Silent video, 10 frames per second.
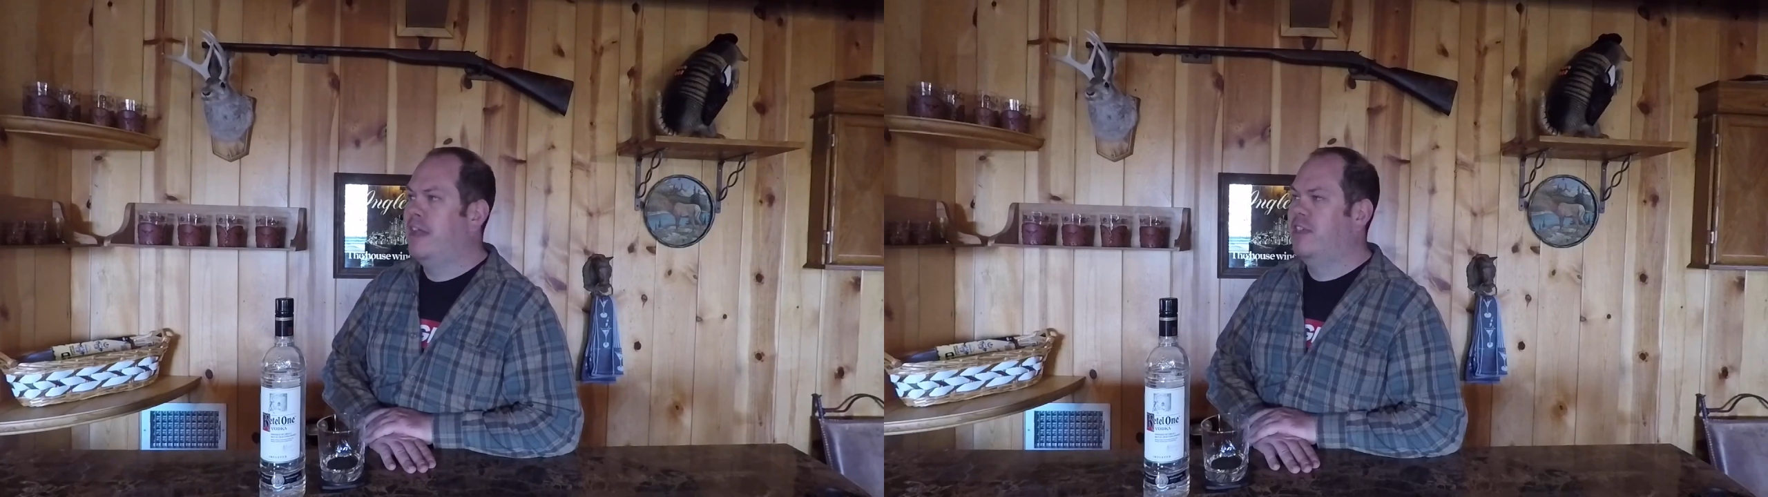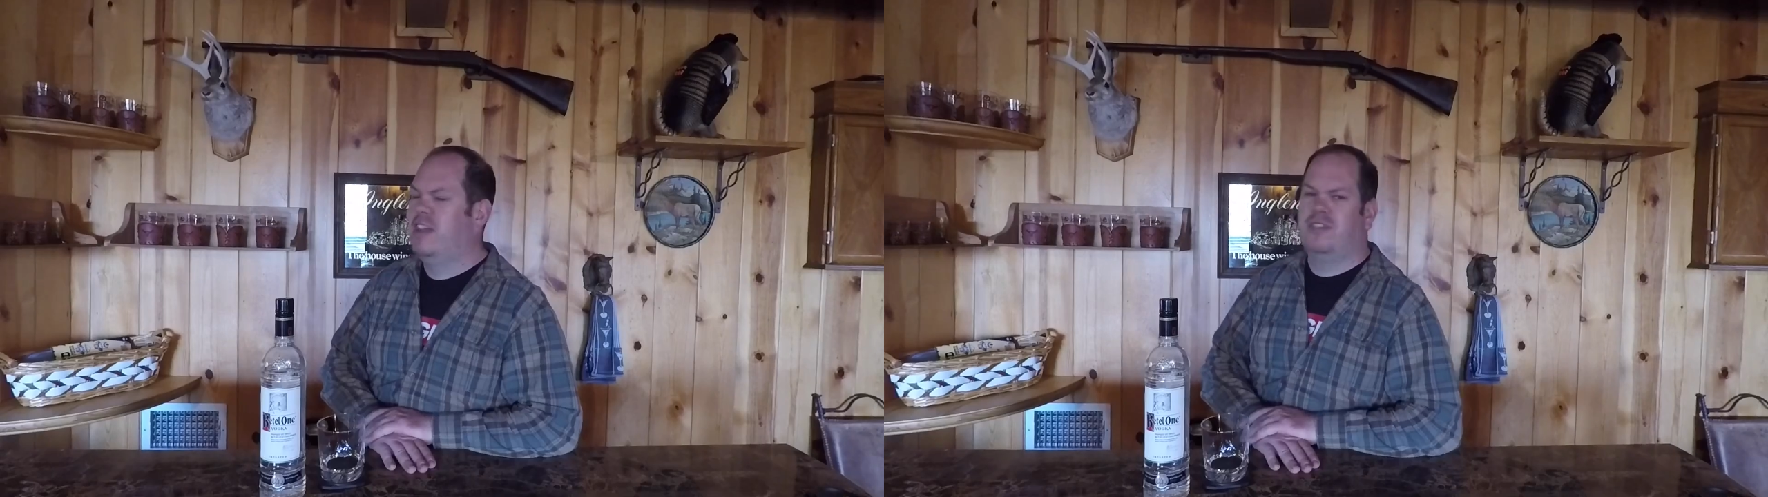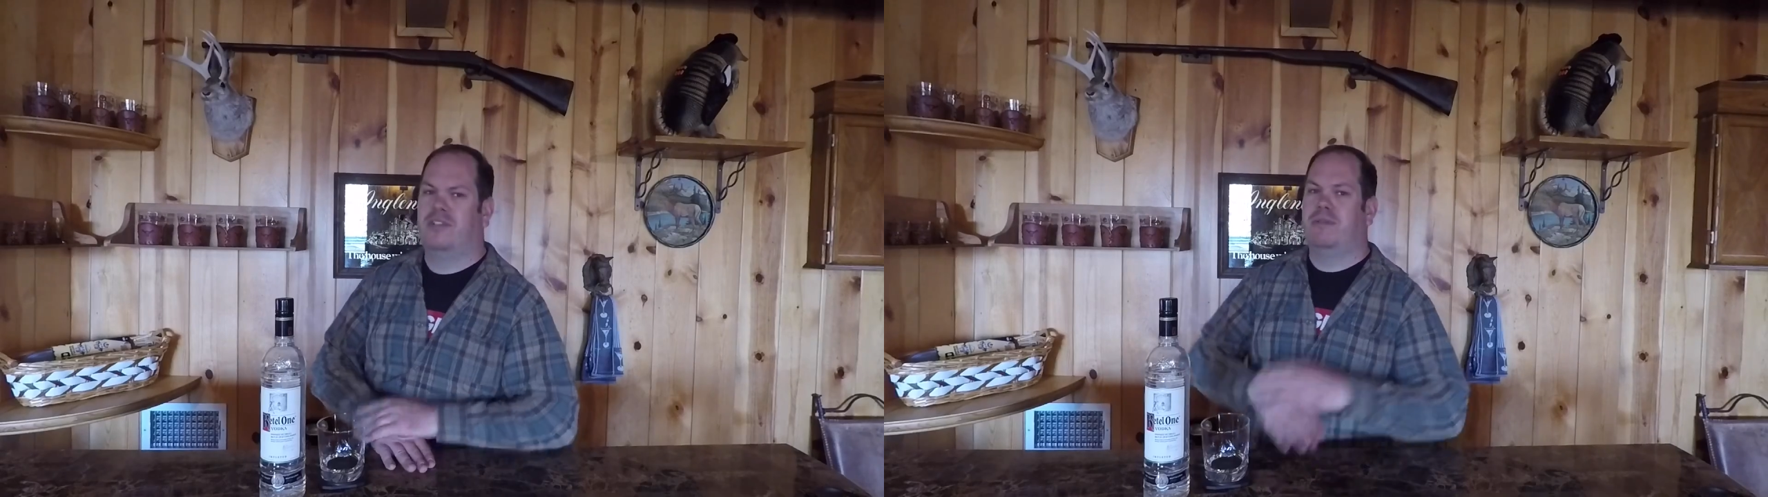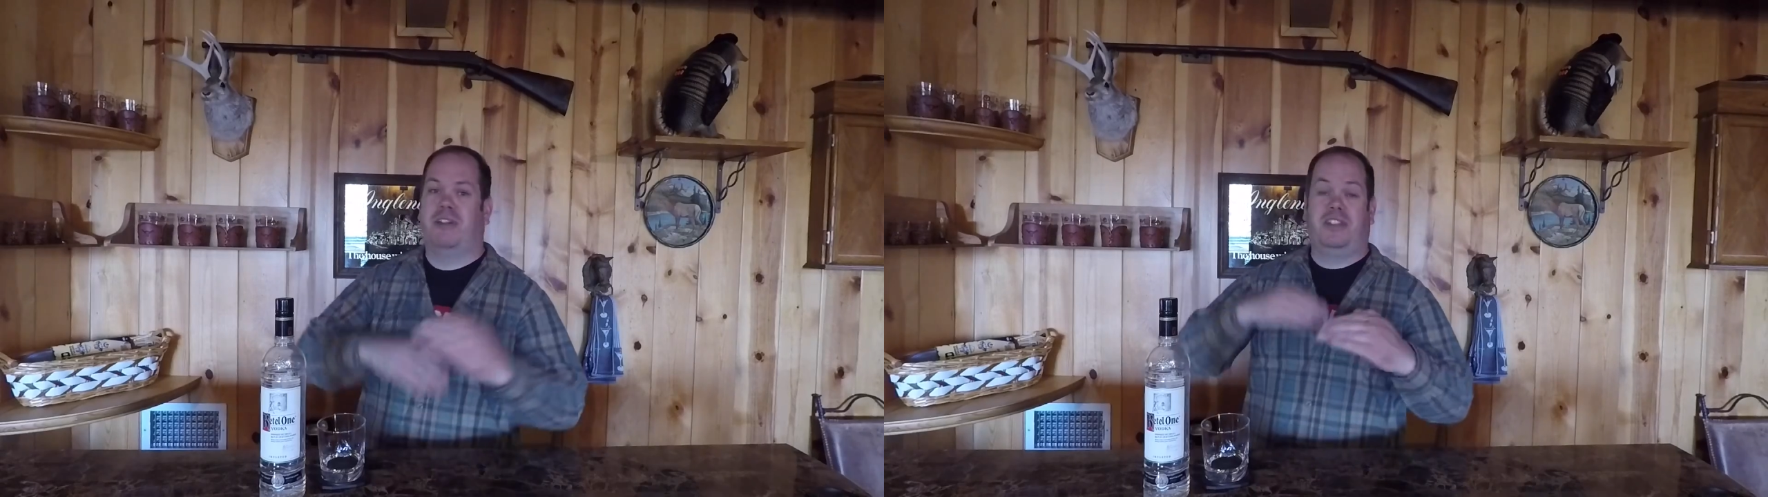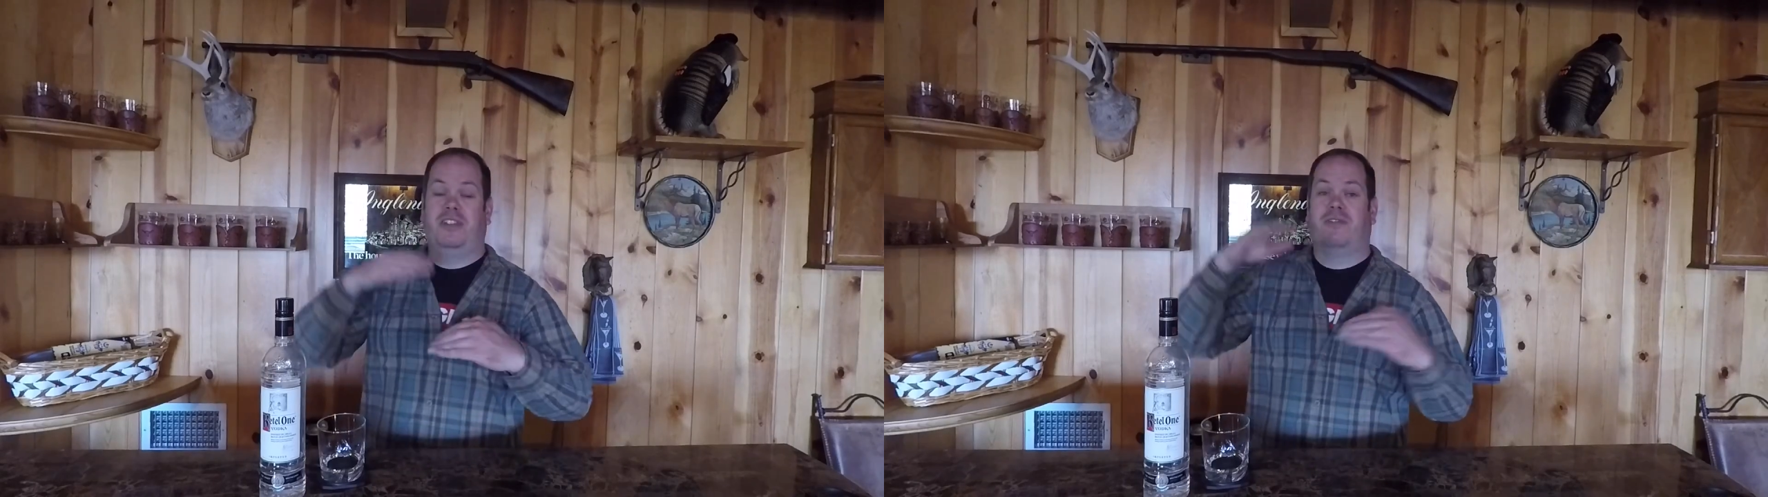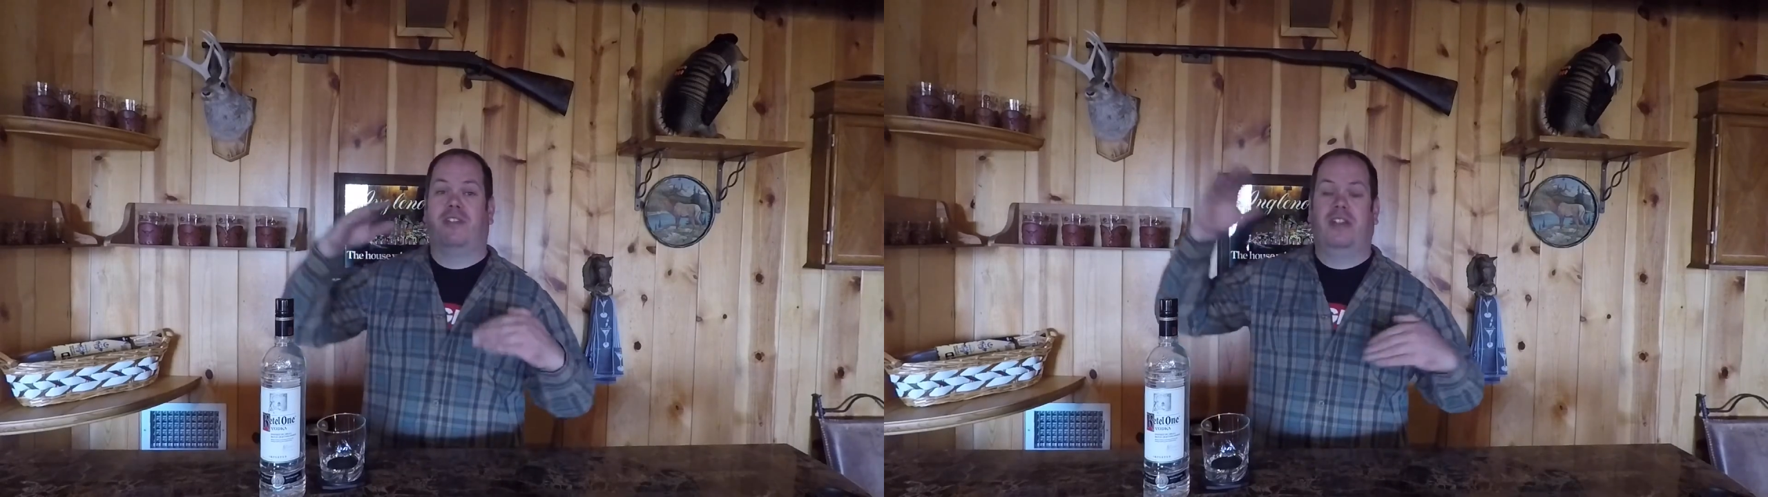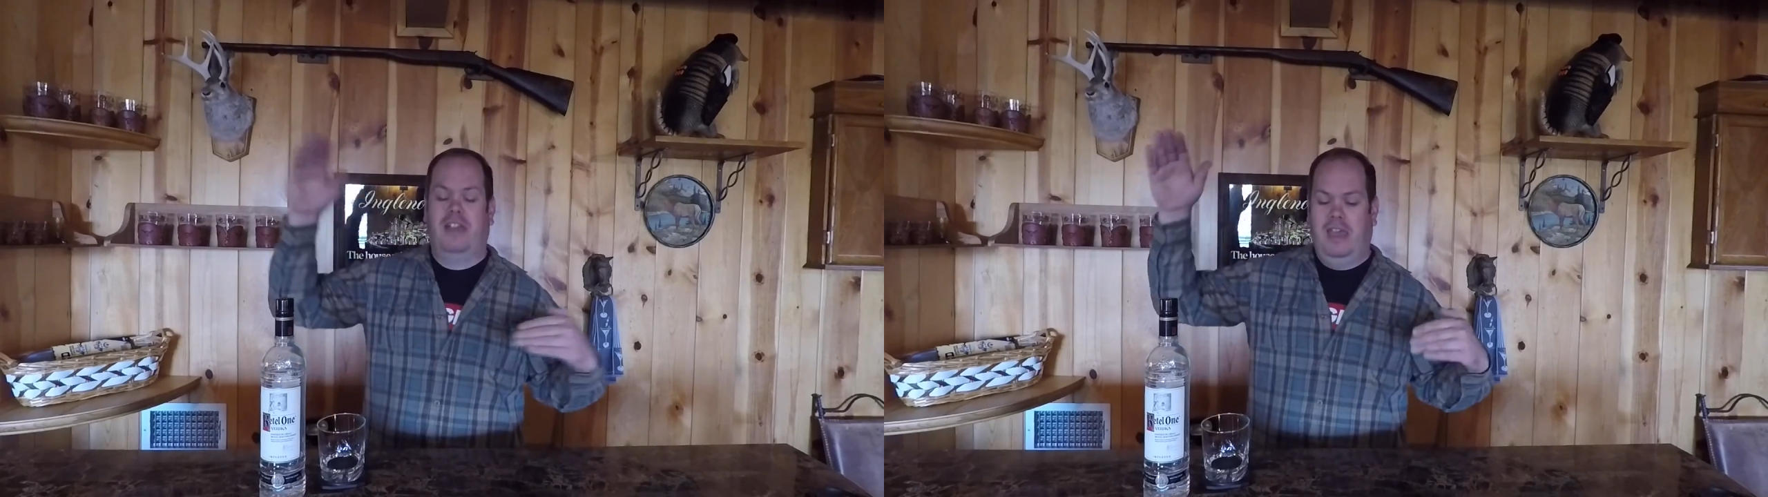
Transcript: I guess there's a bunch of different